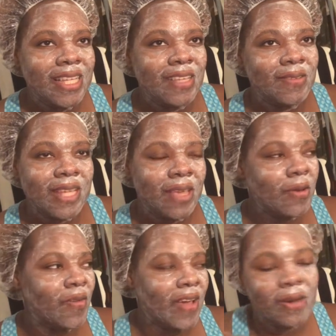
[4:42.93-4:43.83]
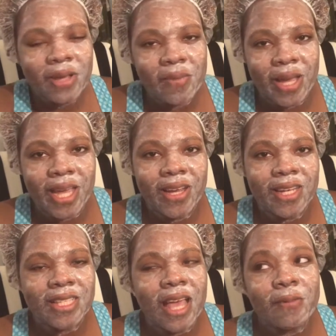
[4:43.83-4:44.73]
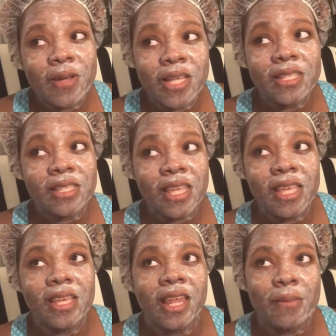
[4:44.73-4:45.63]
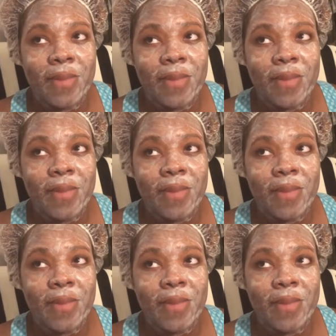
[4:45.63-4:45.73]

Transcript: So I was like, you know, if I don't get my hair, because I was thinking like,